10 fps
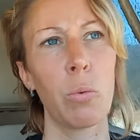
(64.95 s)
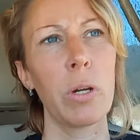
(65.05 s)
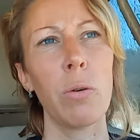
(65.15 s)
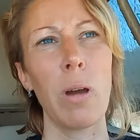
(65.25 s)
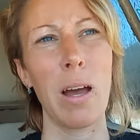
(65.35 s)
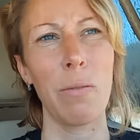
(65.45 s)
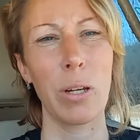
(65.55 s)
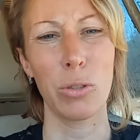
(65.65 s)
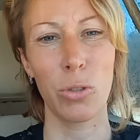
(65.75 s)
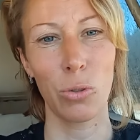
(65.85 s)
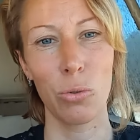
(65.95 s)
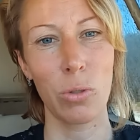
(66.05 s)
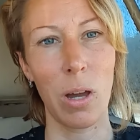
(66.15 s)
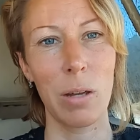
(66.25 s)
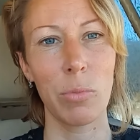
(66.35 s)
what do you have? Like two
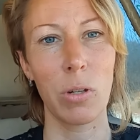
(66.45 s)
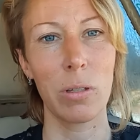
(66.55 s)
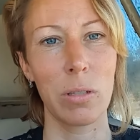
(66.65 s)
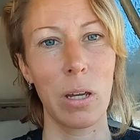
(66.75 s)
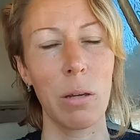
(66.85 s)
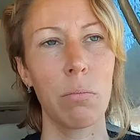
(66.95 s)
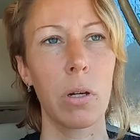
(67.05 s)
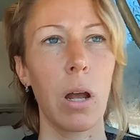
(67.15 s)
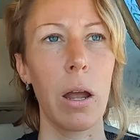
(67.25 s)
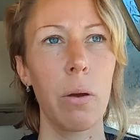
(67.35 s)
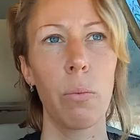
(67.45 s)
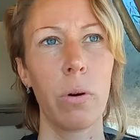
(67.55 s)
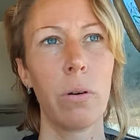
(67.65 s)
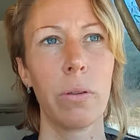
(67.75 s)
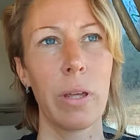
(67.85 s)
times on tape? Okay,
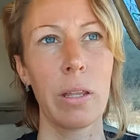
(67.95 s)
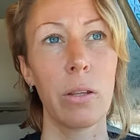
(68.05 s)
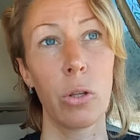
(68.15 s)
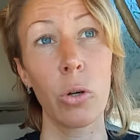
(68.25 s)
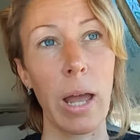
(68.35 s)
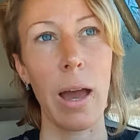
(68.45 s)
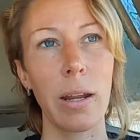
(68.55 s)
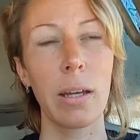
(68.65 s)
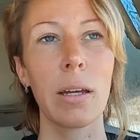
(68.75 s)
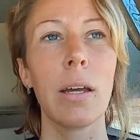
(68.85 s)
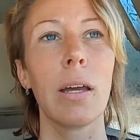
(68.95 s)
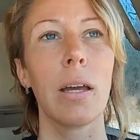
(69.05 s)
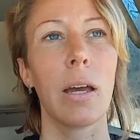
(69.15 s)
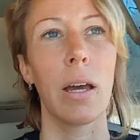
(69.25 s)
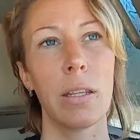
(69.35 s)
well, then look at it.
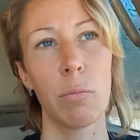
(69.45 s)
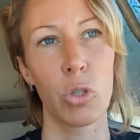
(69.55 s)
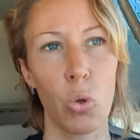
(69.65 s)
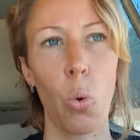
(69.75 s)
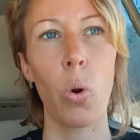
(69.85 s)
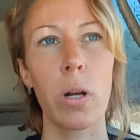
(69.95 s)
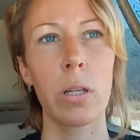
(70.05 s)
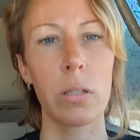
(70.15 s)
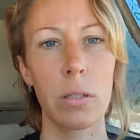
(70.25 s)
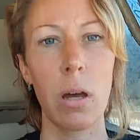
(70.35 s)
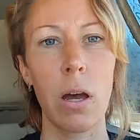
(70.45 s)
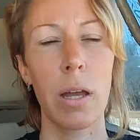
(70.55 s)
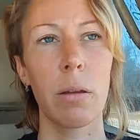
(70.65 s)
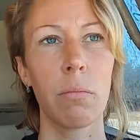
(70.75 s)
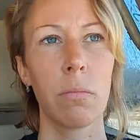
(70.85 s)
And the majority of the
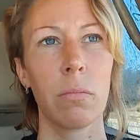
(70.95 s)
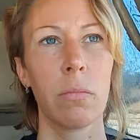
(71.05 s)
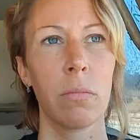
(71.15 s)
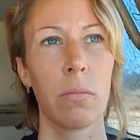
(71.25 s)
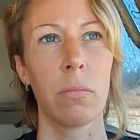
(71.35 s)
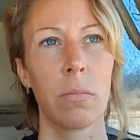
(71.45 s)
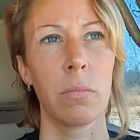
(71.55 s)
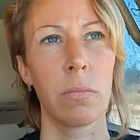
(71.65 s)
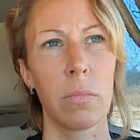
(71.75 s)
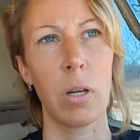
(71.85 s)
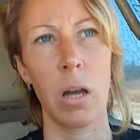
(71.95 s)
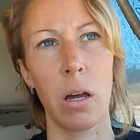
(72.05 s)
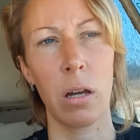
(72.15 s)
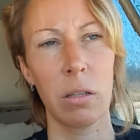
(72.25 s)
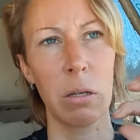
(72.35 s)
time,
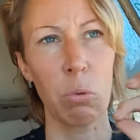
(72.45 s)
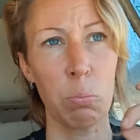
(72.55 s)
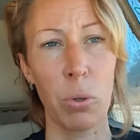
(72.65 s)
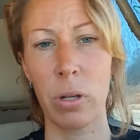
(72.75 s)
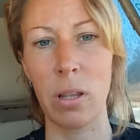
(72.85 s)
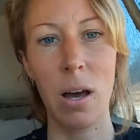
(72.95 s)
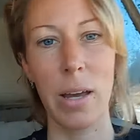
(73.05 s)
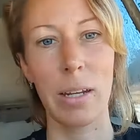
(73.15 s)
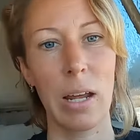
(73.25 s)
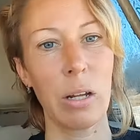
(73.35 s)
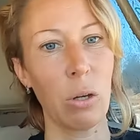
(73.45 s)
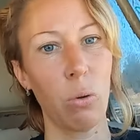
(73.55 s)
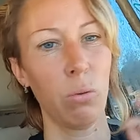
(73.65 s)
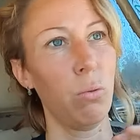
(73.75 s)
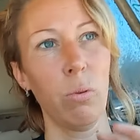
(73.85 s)
uh, they would put a line and I'd
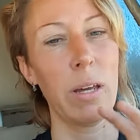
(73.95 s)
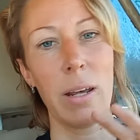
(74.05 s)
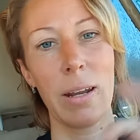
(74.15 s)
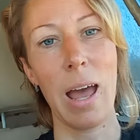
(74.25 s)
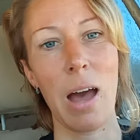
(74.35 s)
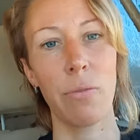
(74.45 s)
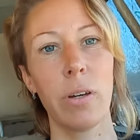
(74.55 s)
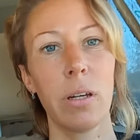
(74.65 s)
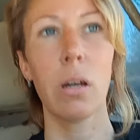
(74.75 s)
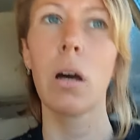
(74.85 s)
go, and I'd half it.